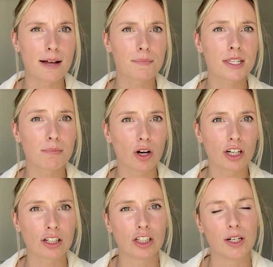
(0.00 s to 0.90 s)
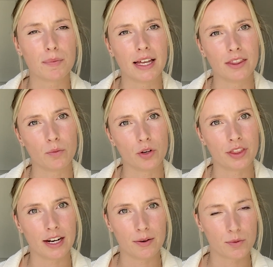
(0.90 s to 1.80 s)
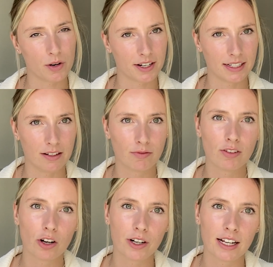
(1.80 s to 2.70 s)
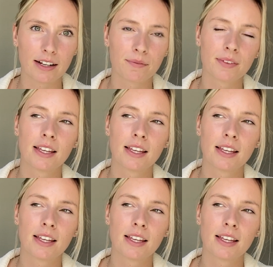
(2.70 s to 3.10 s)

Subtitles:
Smaller club than the one that I was working in Florida.